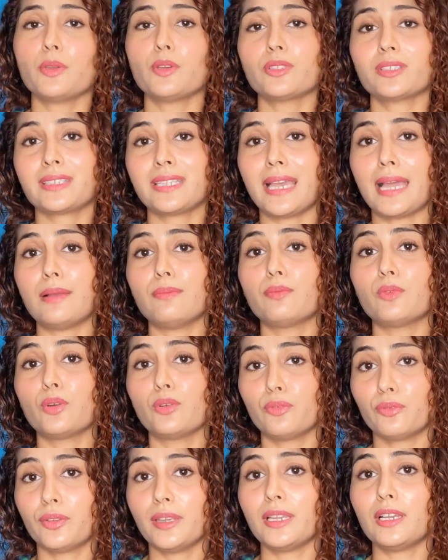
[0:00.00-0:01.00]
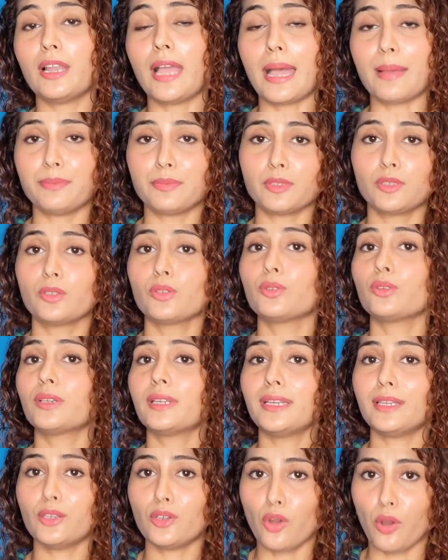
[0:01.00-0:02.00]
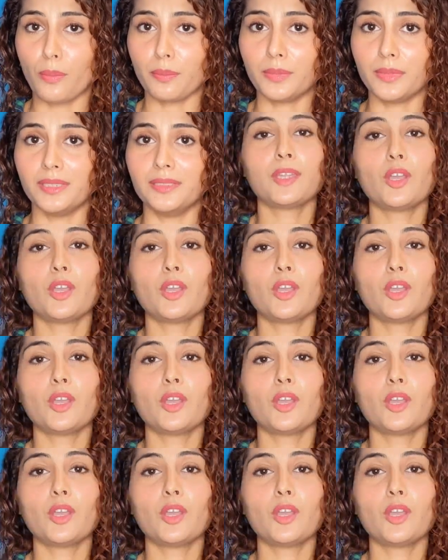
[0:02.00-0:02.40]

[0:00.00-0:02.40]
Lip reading: Your scalp would feel absolutely normal.